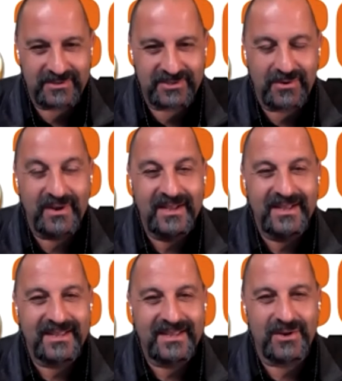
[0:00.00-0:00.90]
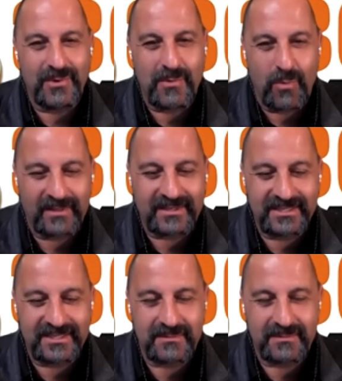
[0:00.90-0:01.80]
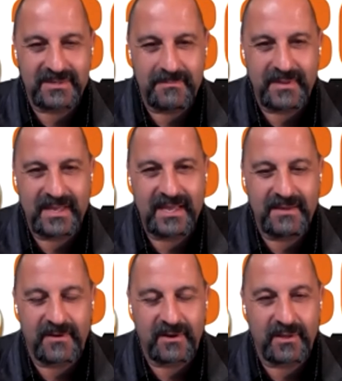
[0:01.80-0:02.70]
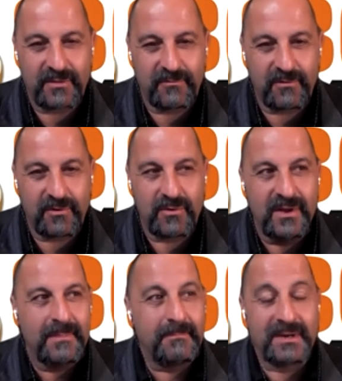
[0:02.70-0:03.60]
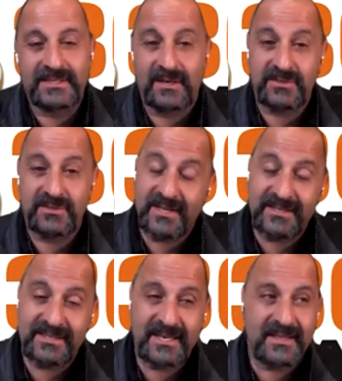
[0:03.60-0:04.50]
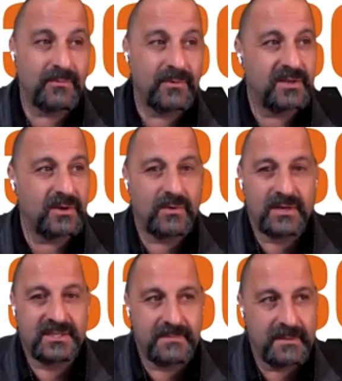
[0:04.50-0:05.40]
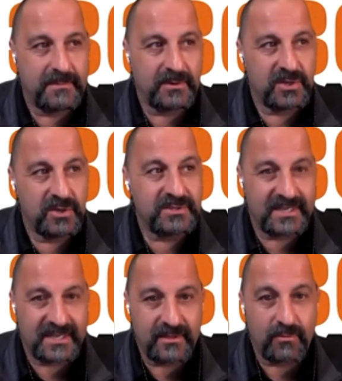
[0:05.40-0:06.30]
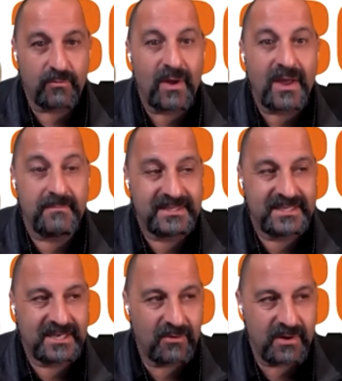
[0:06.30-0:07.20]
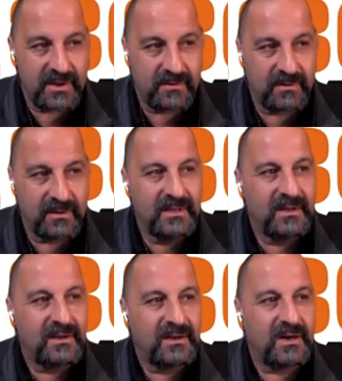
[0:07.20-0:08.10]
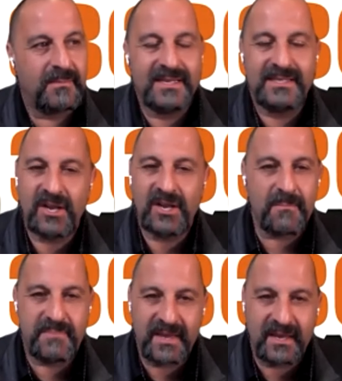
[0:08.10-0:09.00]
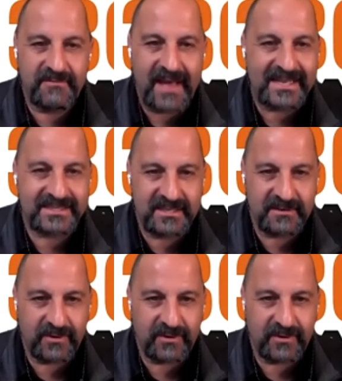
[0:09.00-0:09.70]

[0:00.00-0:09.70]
So, we want the system to be funneling through, but it's also not to say that we don't want to see people using the right material. Is there a big, vast difference?